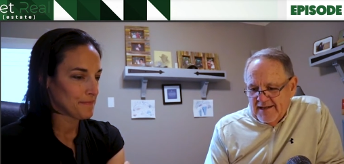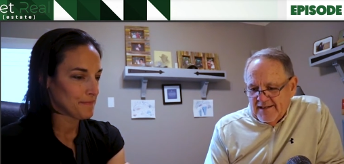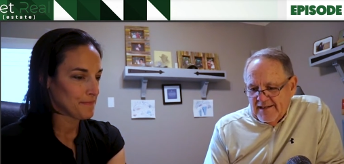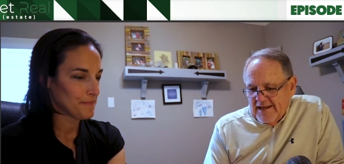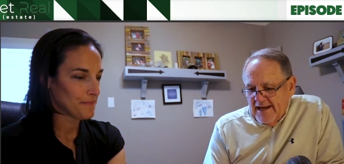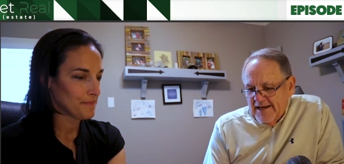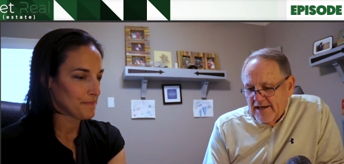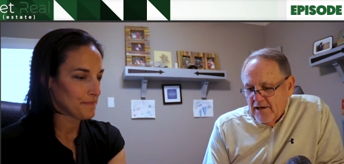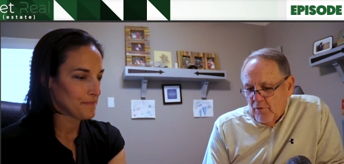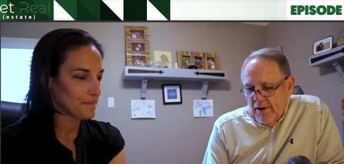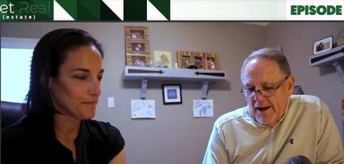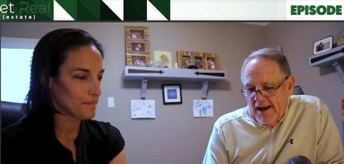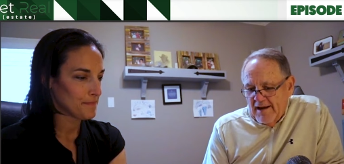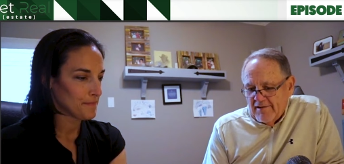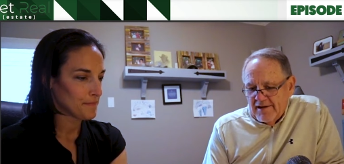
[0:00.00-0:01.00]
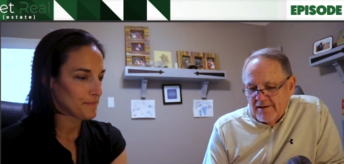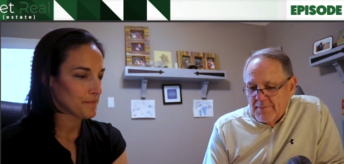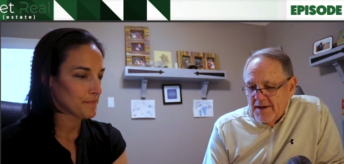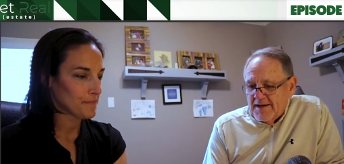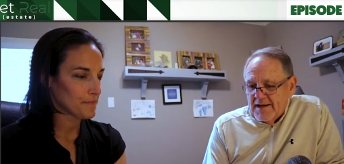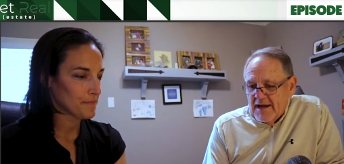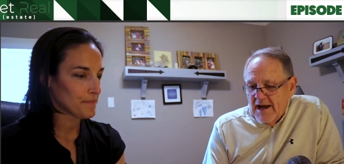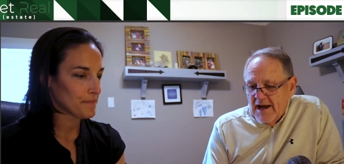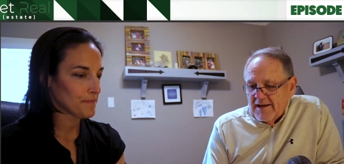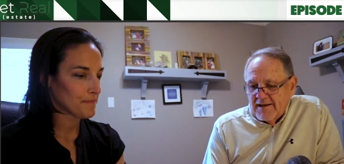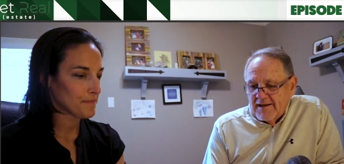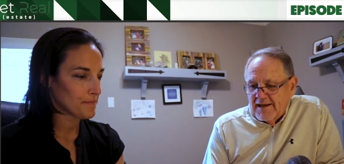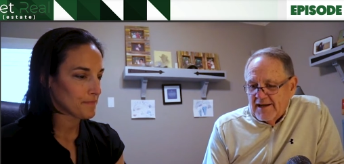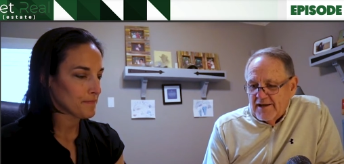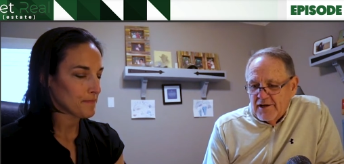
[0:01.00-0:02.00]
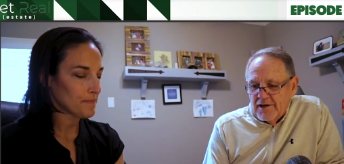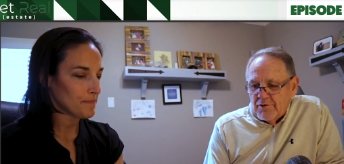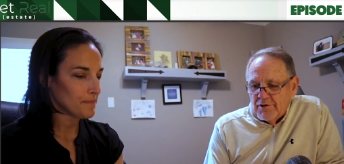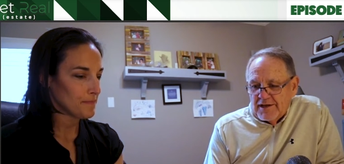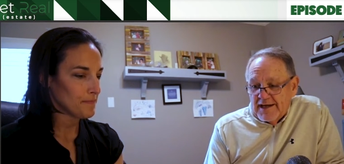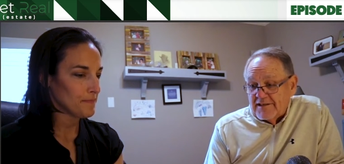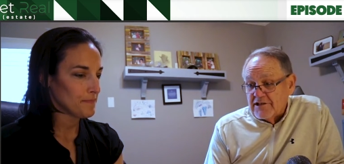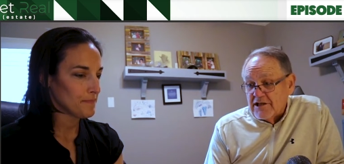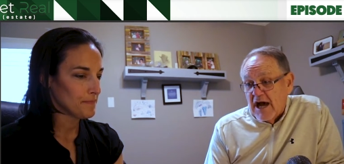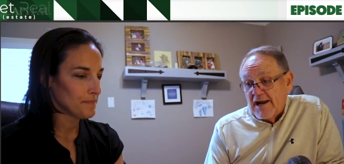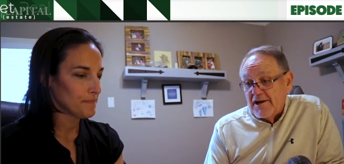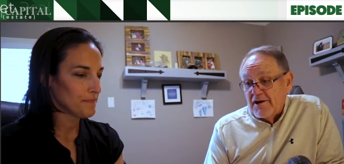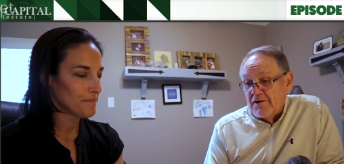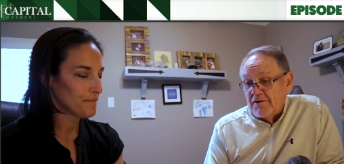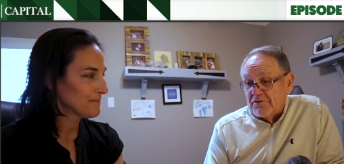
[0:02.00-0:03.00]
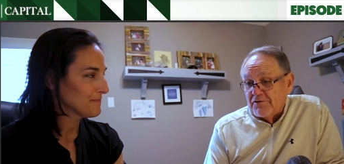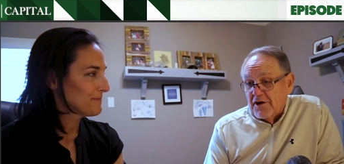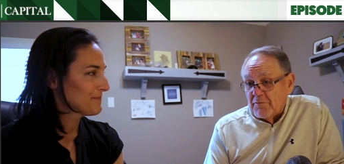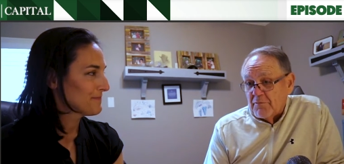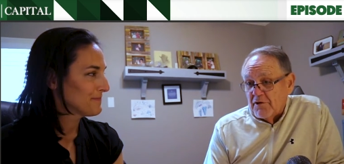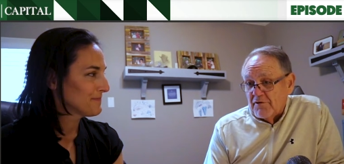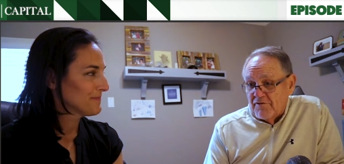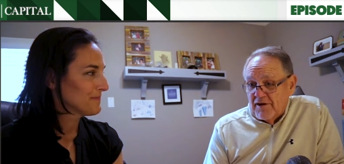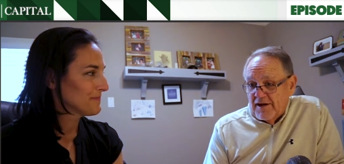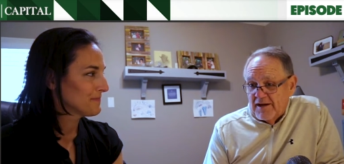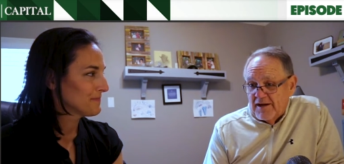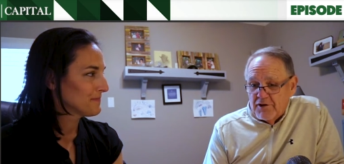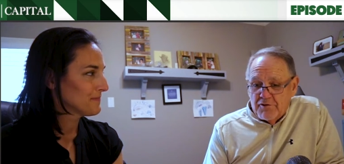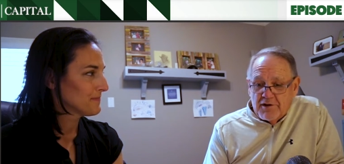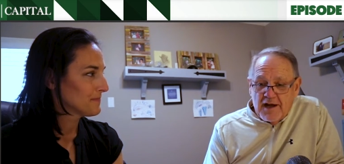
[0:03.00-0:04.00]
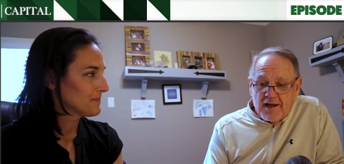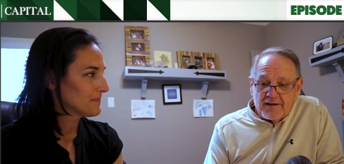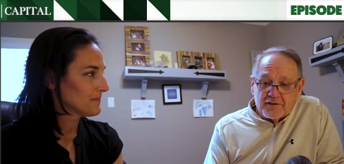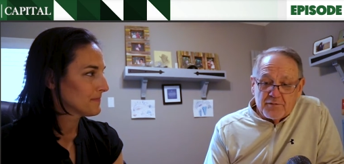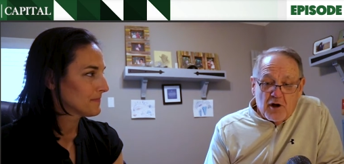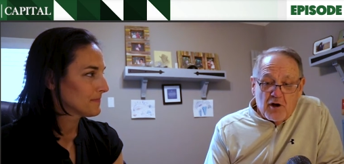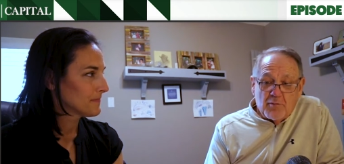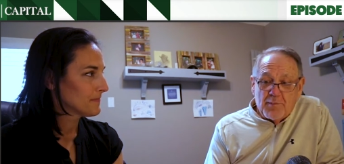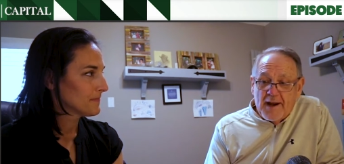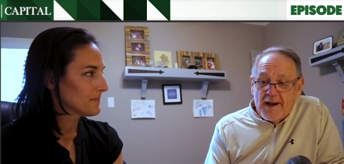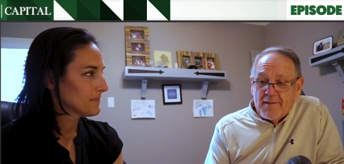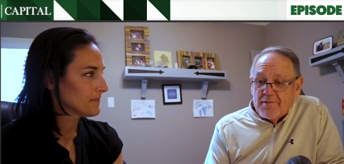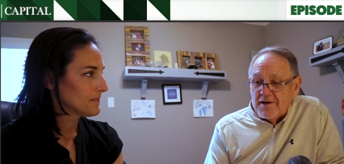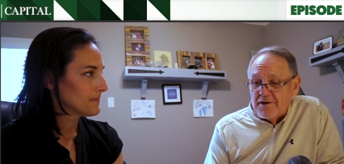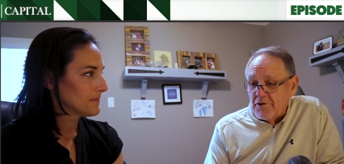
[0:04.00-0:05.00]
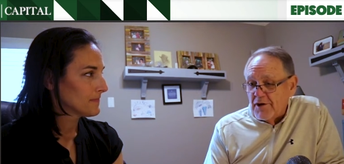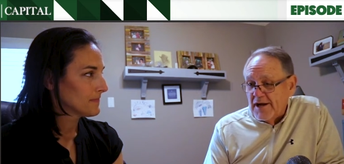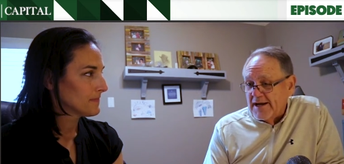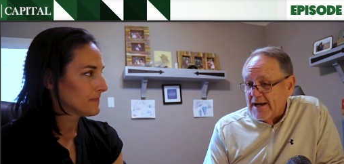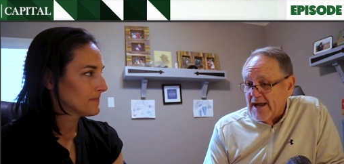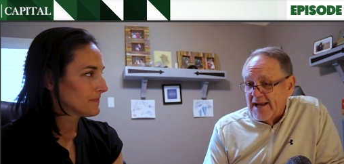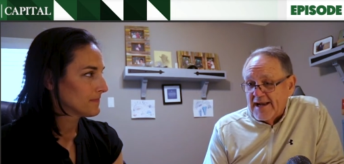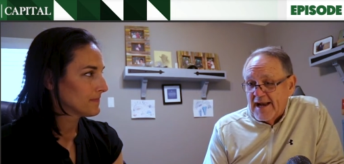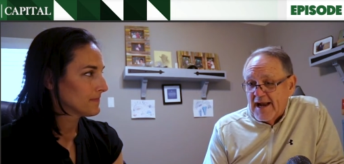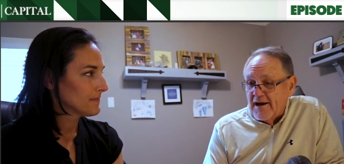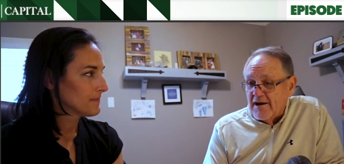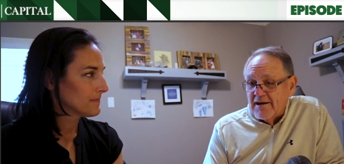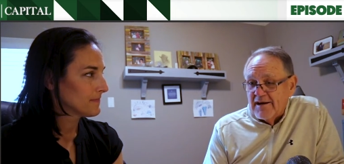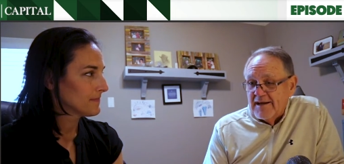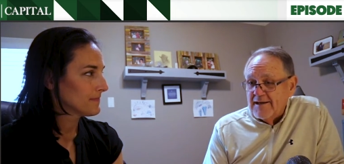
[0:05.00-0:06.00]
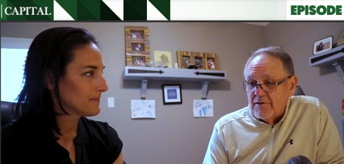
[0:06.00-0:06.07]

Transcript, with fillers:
Speaker 1: they go out at midnight. It, you know, it gets hot here in the summer, and you've got a small baby, and you ain't got any air.